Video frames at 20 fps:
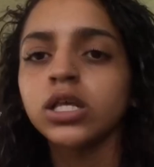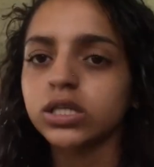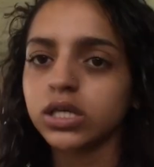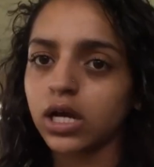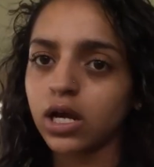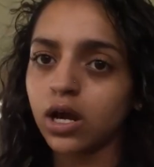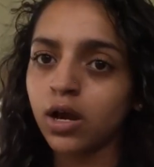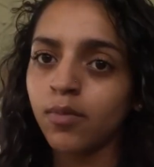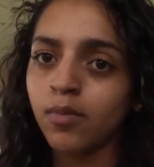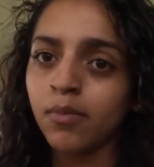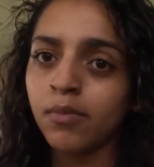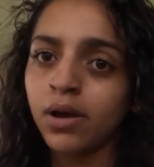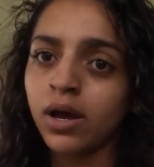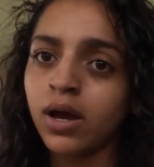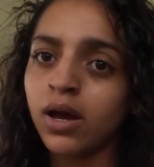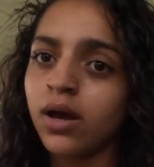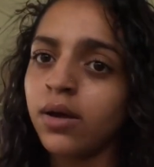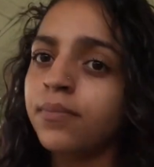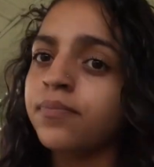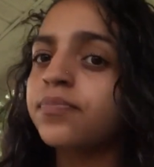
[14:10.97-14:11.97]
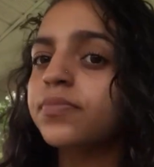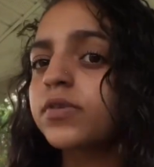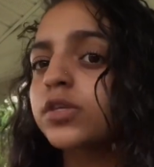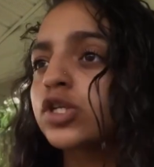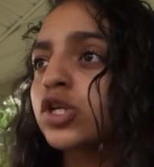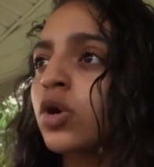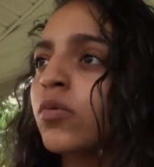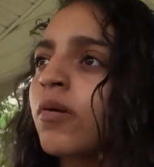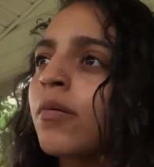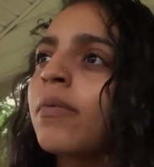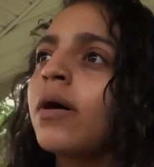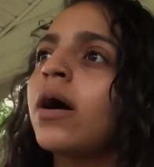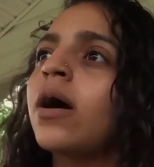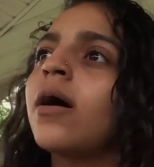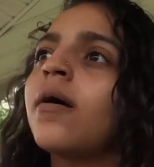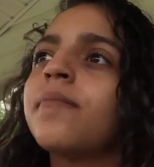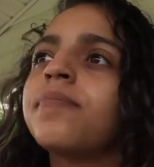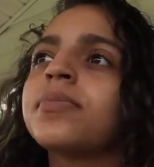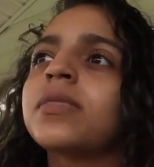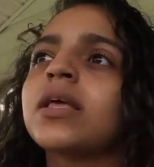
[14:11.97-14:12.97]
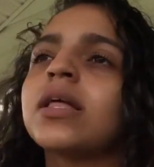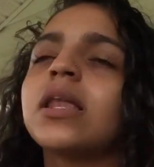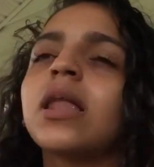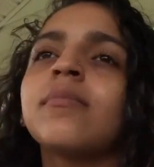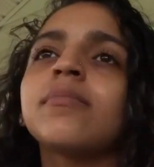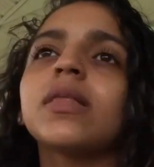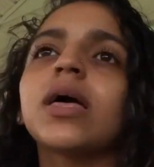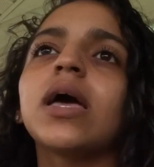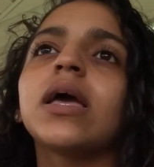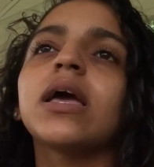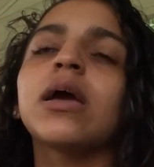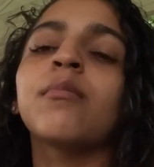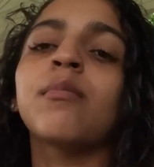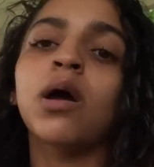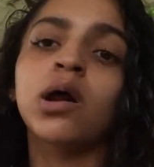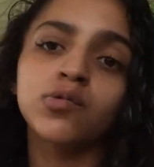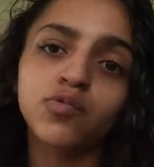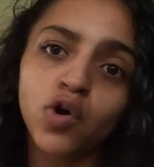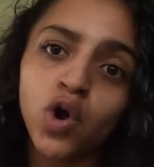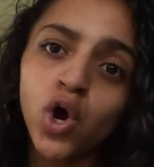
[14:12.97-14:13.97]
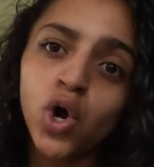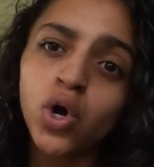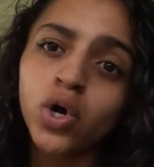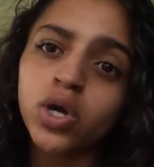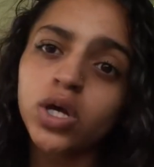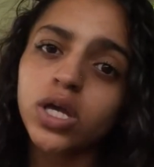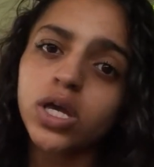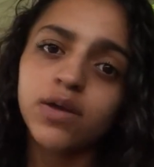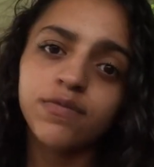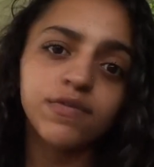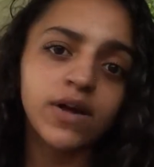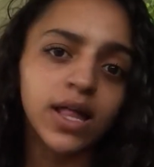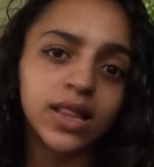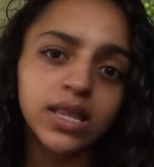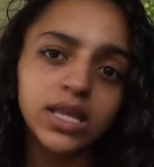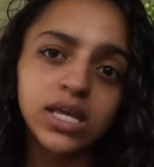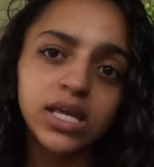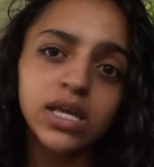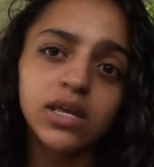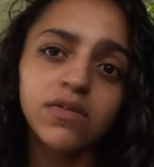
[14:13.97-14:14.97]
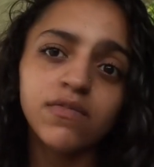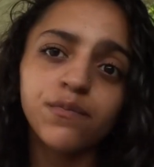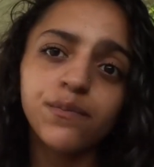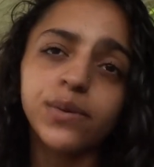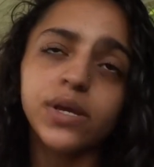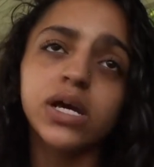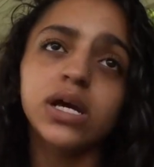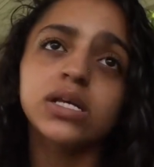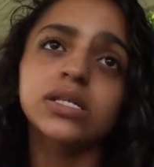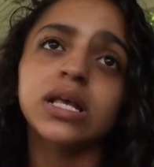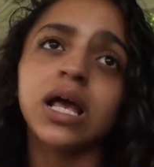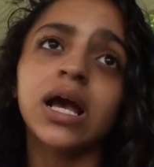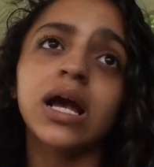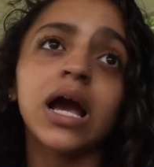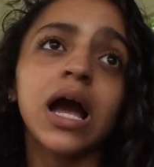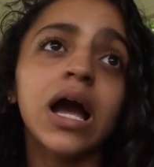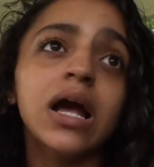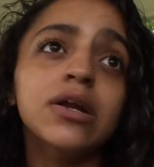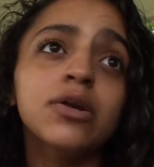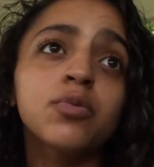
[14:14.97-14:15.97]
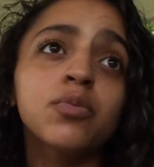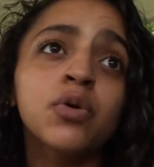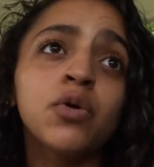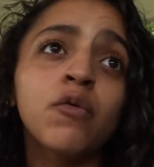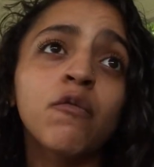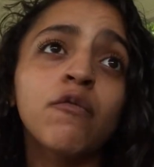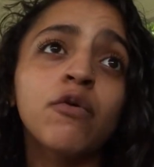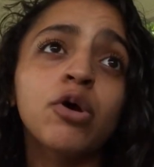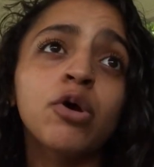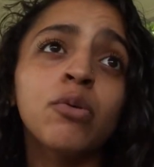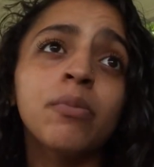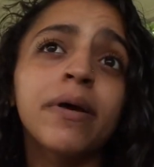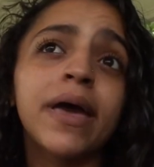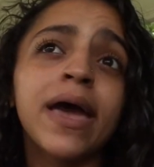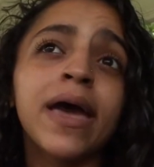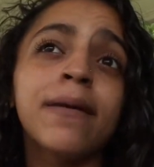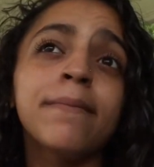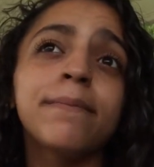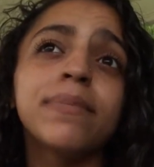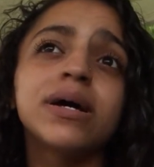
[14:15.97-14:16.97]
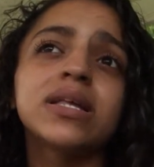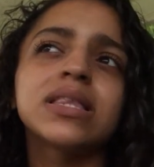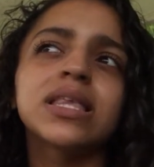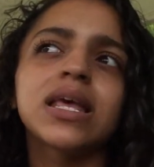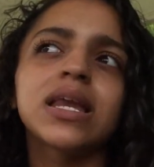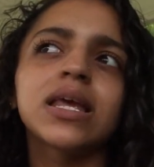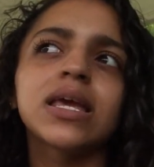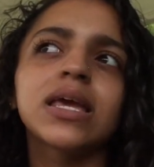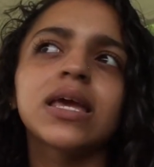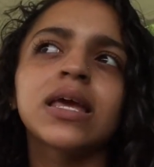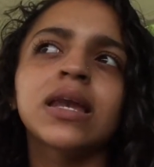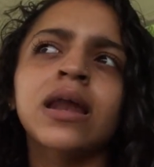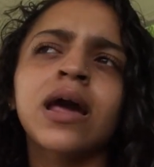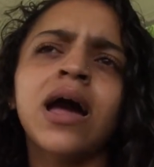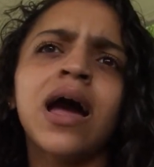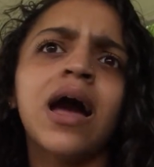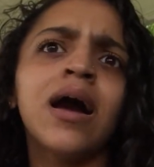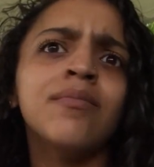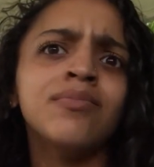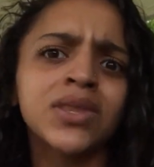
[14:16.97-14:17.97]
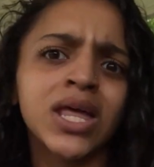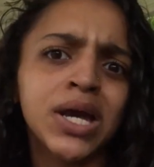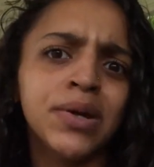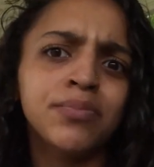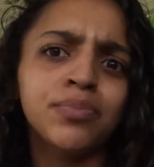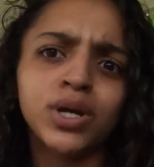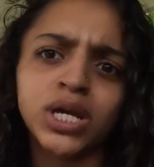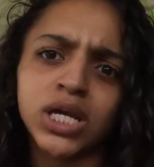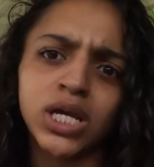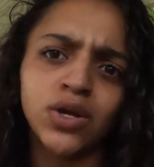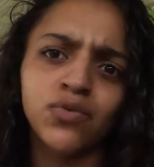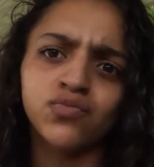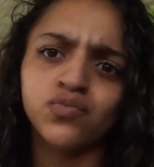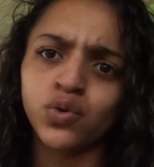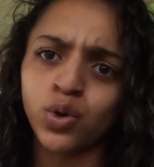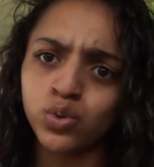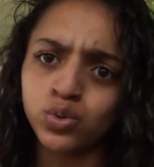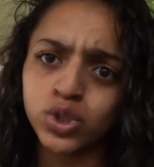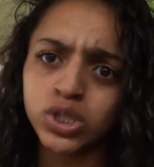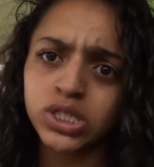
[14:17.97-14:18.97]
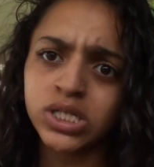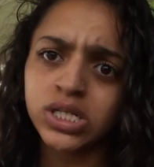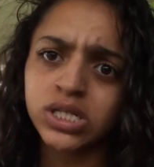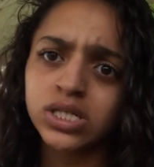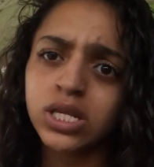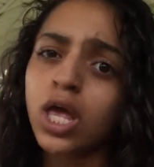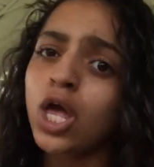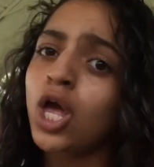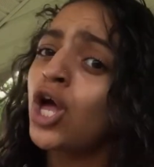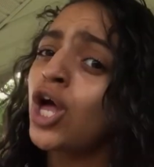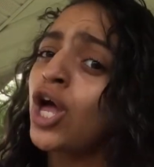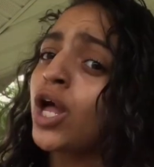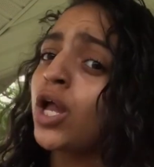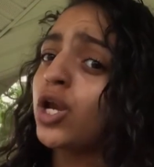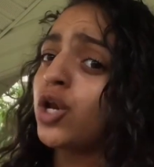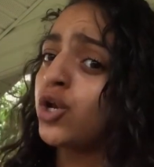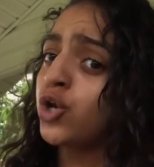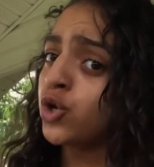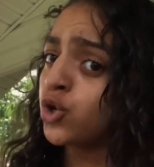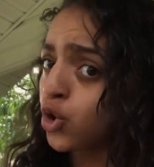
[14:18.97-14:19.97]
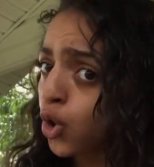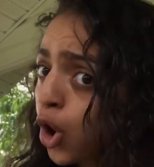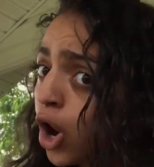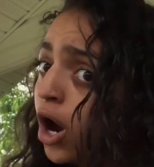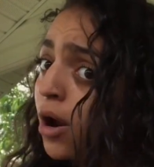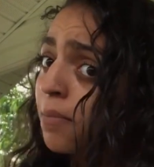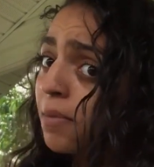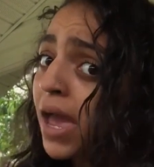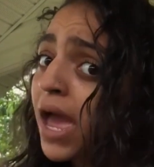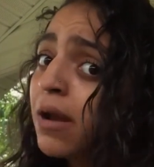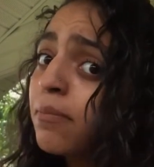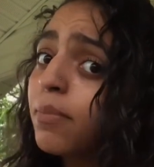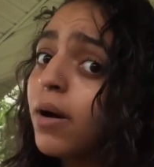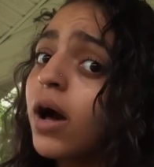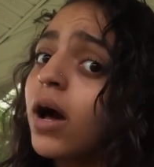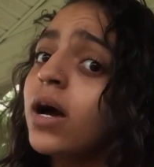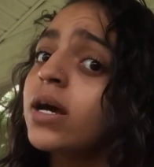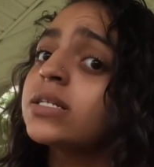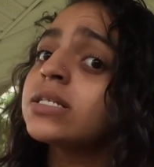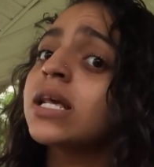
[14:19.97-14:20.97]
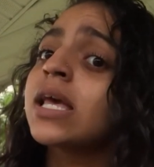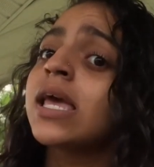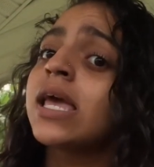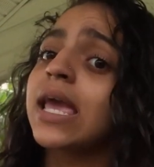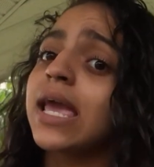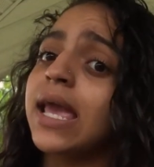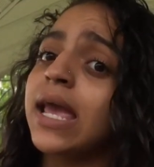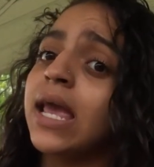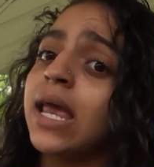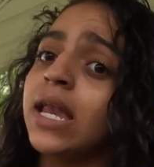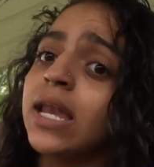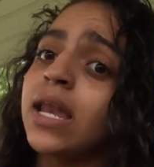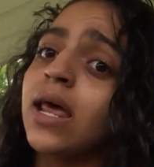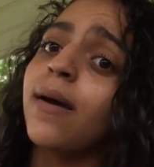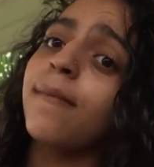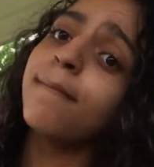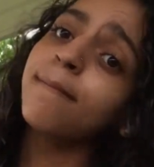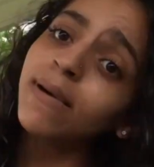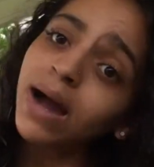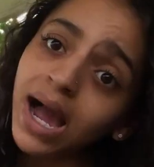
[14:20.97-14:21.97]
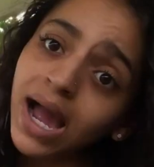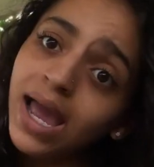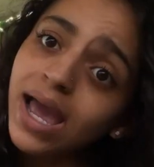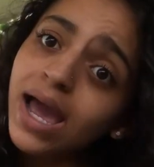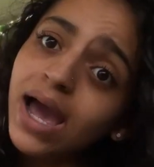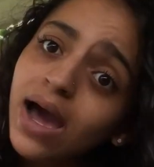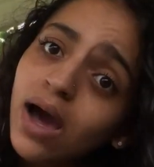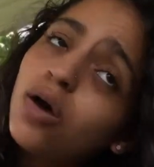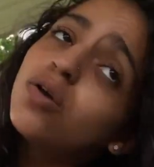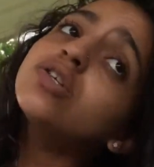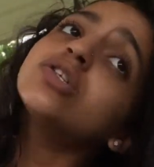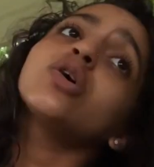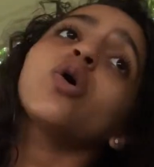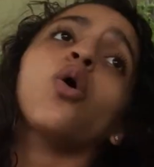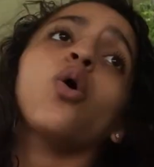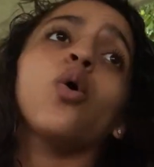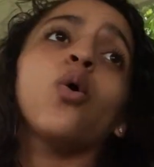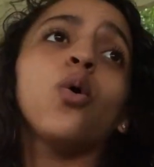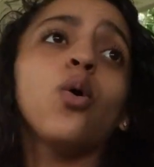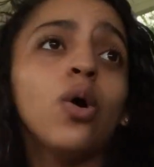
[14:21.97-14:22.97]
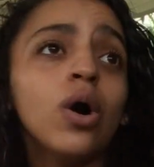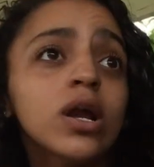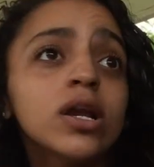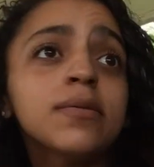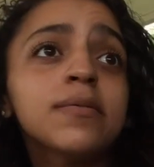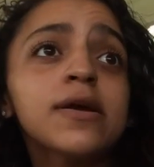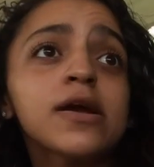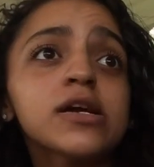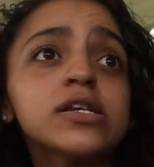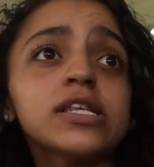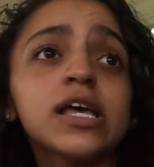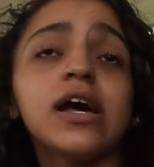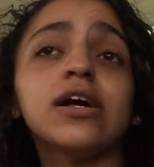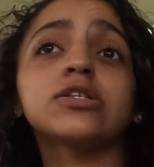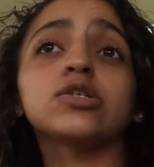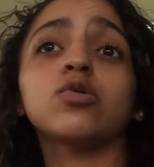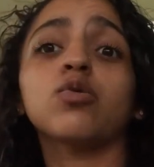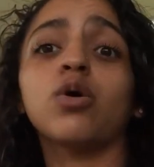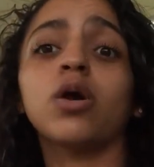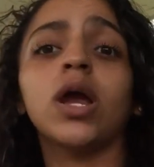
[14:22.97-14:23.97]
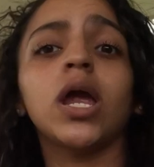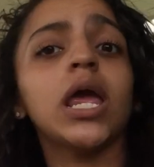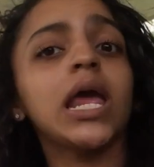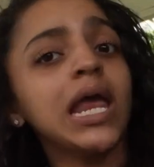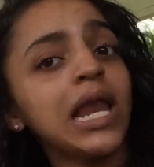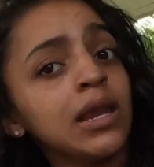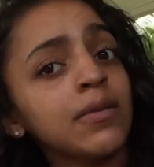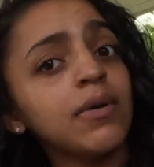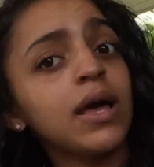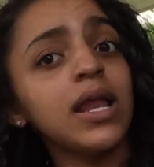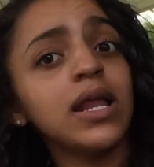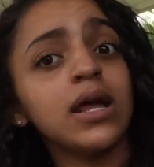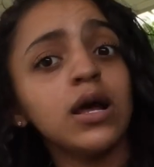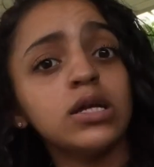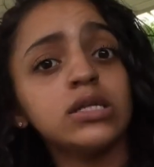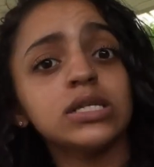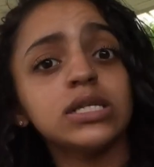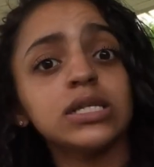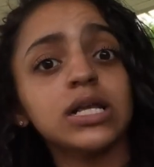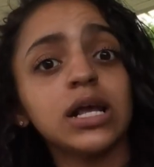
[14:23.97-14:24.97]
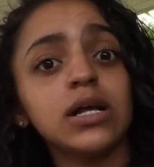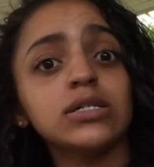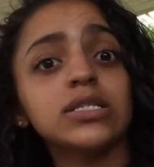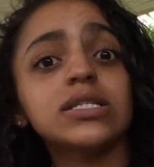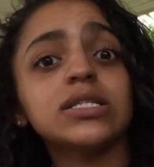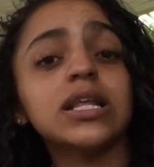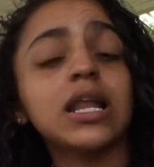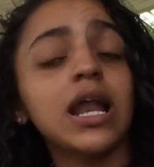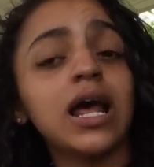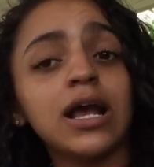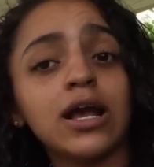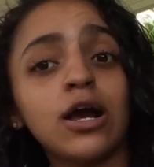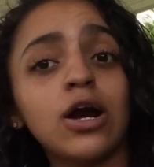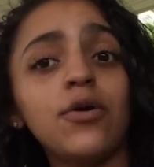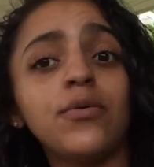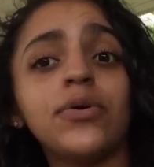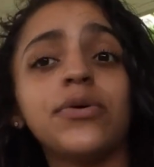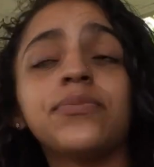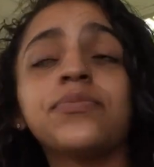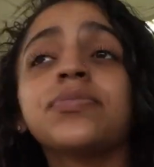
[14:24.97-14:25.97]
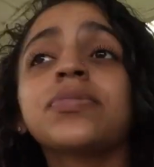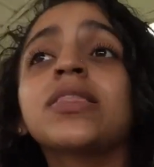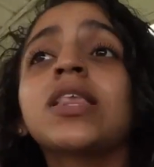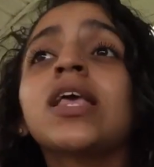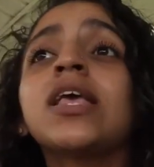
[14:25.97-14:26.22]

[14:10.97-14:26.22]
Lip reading: So I called my mom, told my mom, and I'm like, am I wrong if I leave? Because I kind of will feel bad, but then again, I'm not bringing roaches nor bed bugs in my house or Demir's house or anybody else's house that I go in.